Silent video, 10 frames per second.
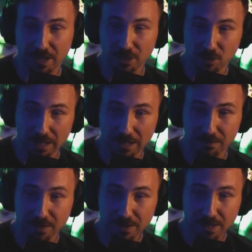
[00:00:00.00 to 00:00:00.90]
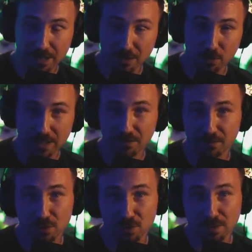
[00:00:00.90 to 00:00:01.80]
and you have uh, great
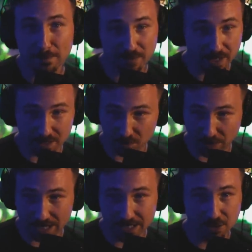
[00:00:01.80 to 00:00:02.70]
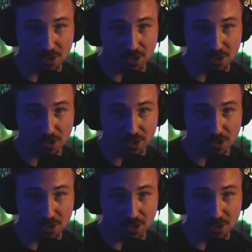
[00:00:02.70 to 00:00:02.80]
food that is ready.